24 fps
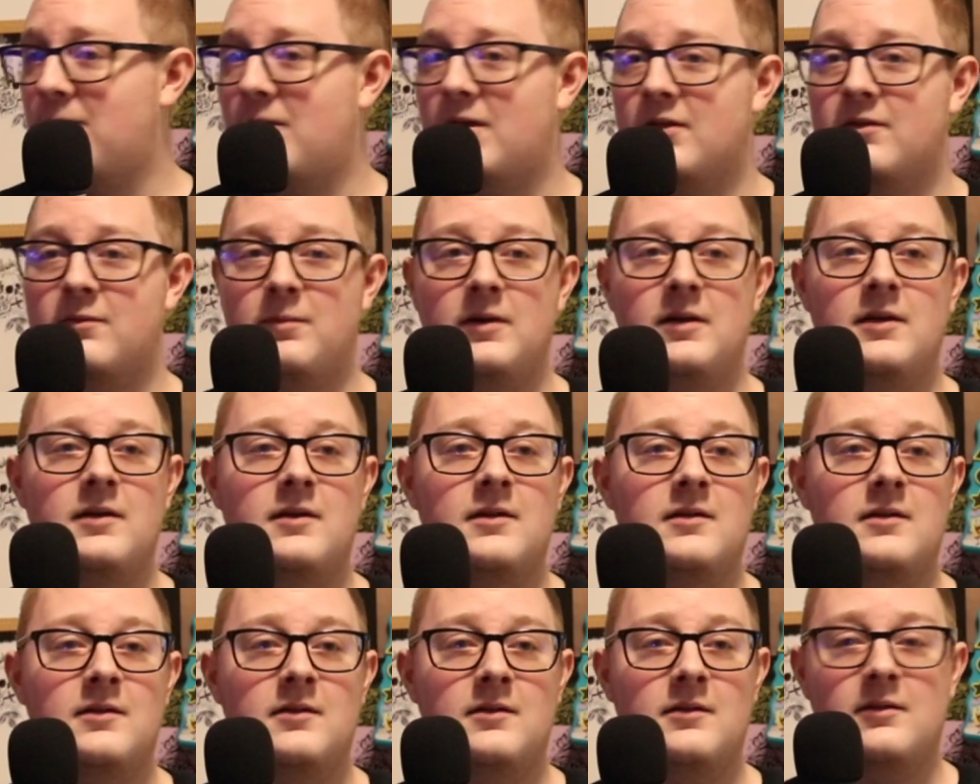be
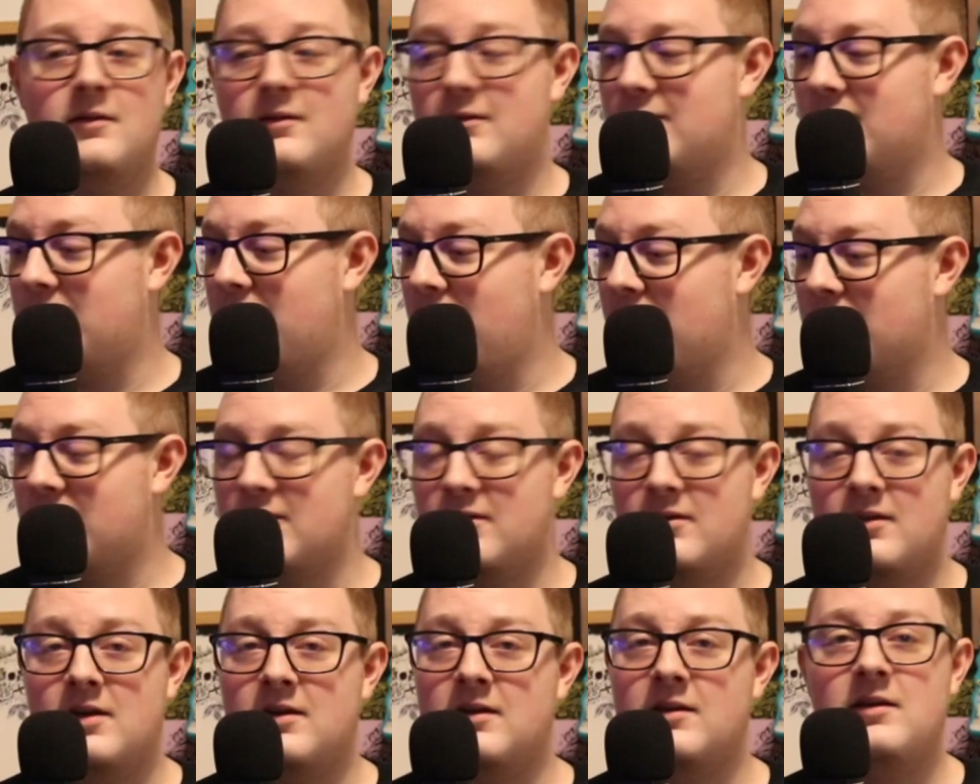looking
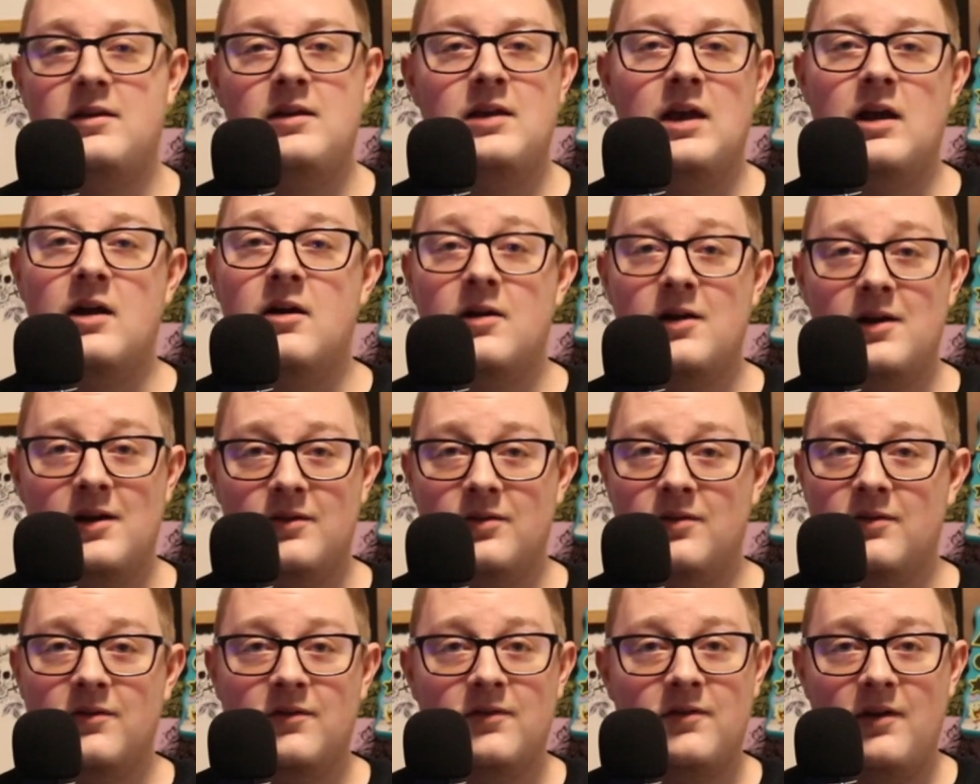like Gary at the
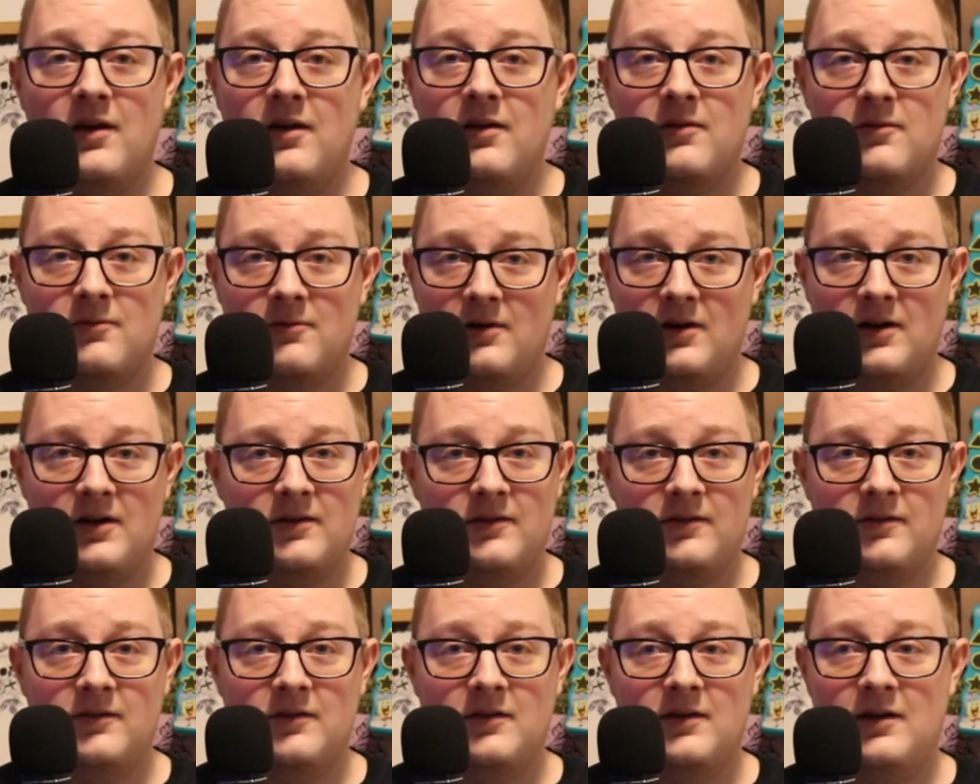snail
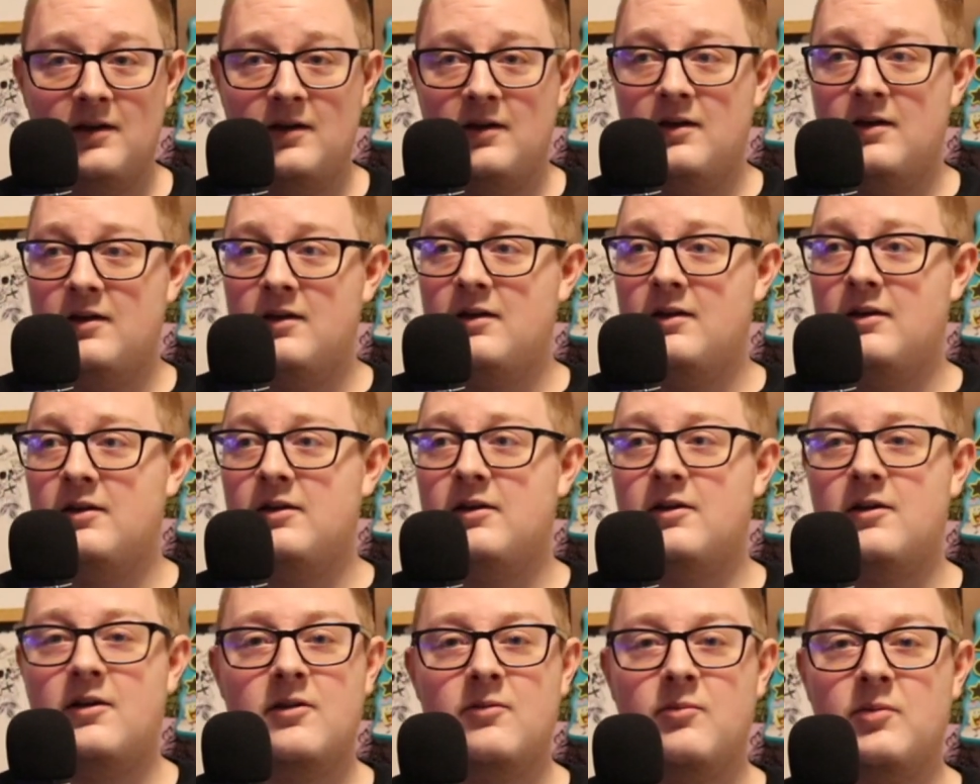race. You
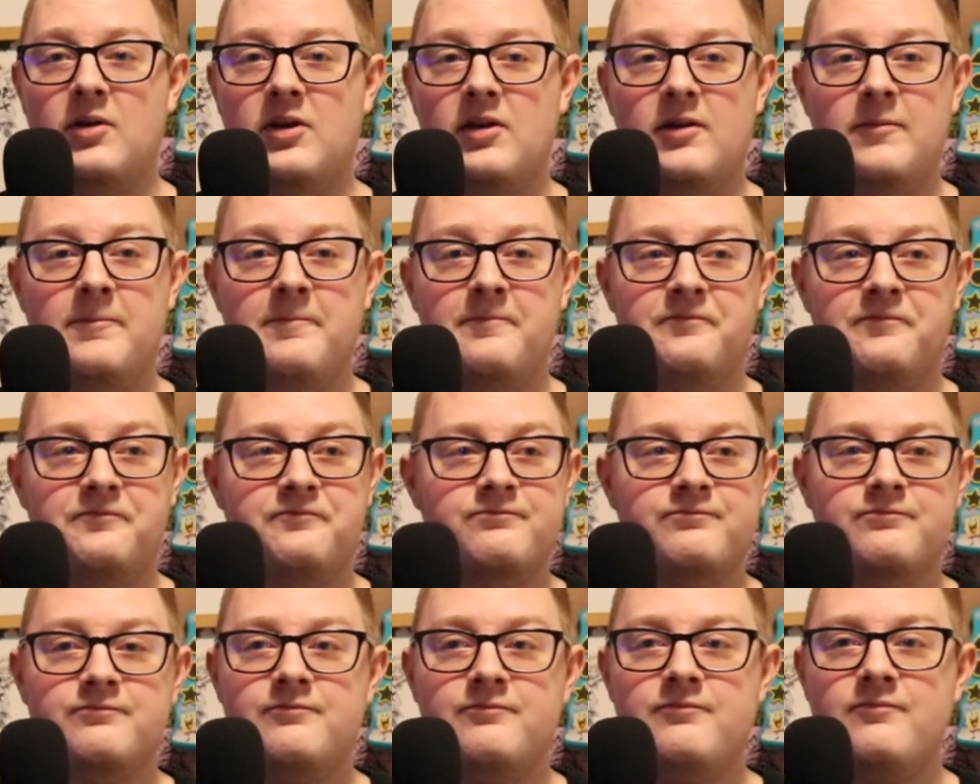know what I mean?
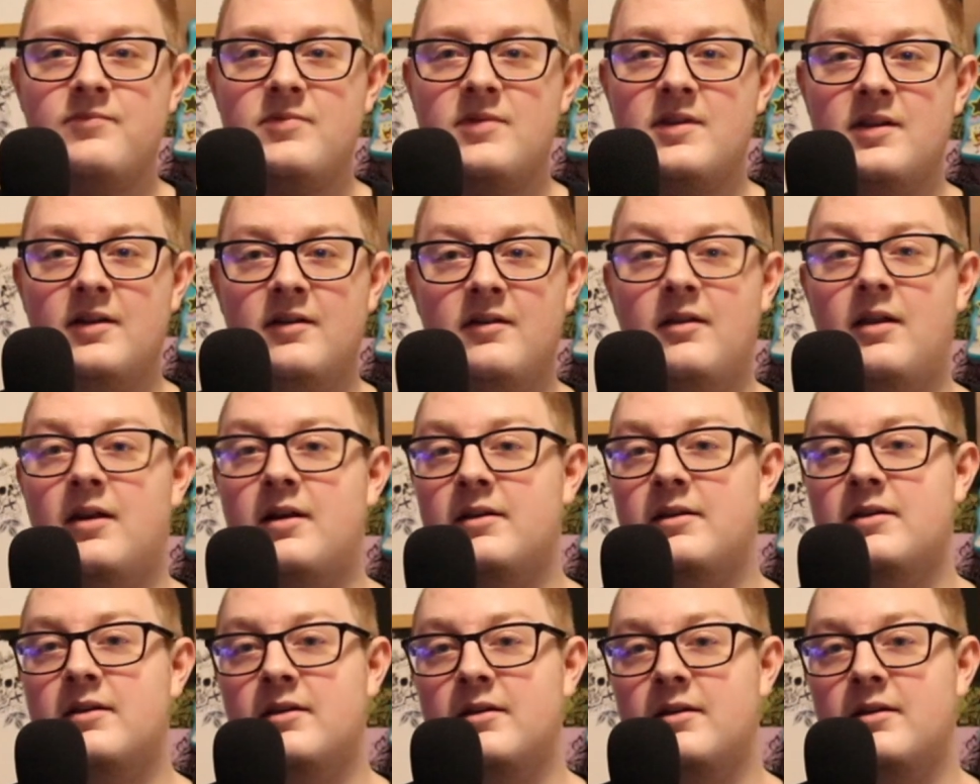
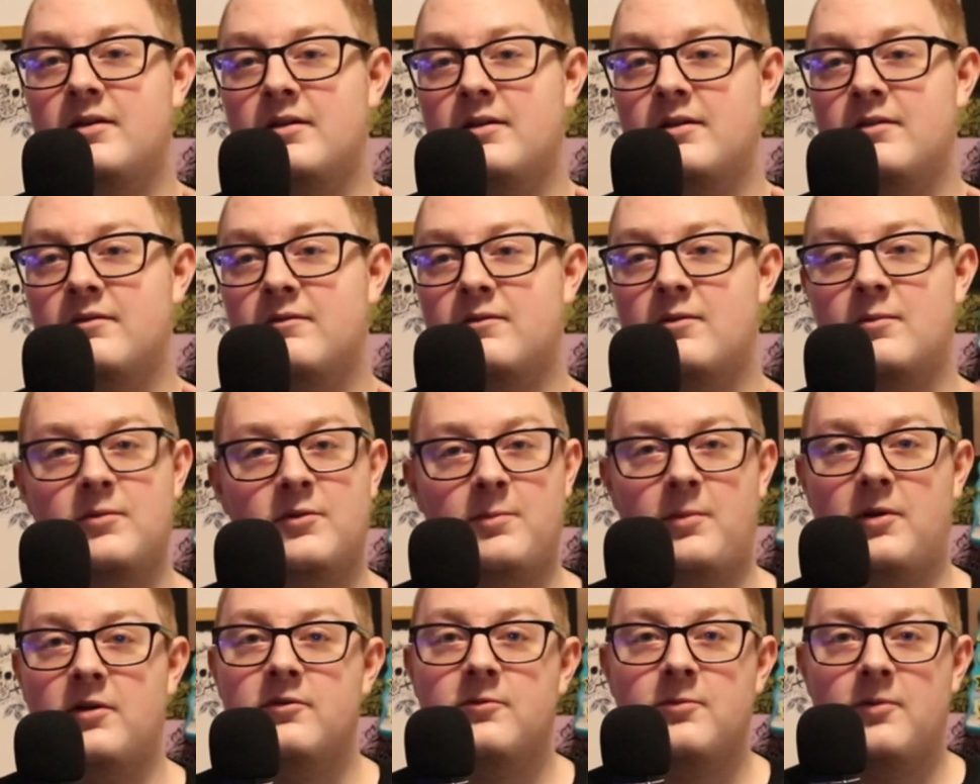Like from
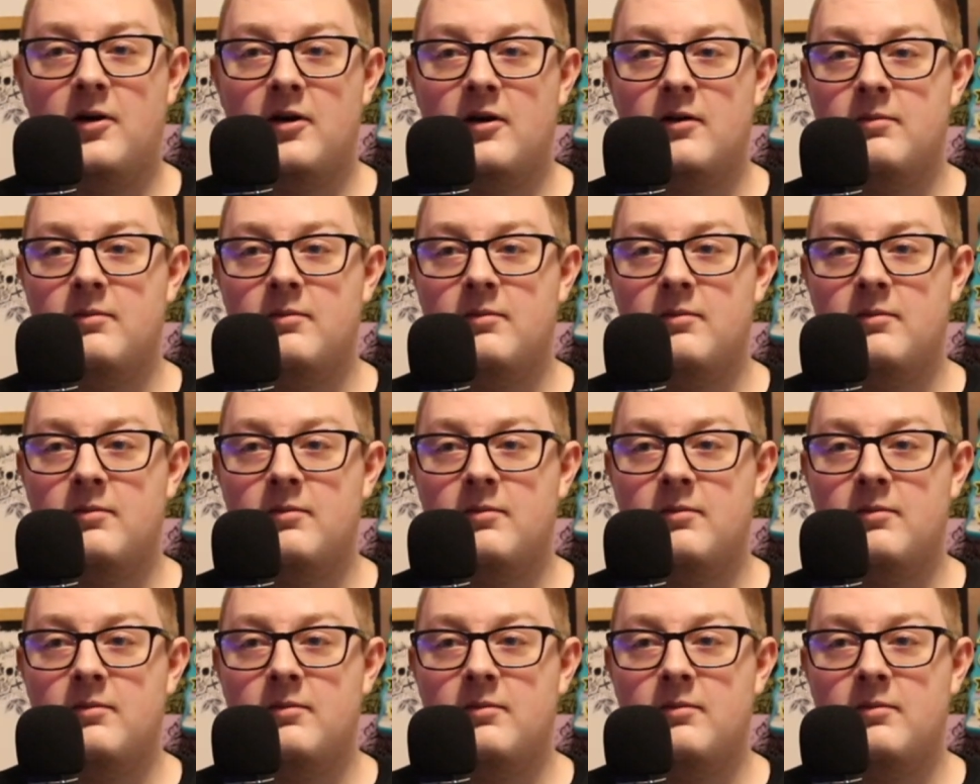SpongeBob.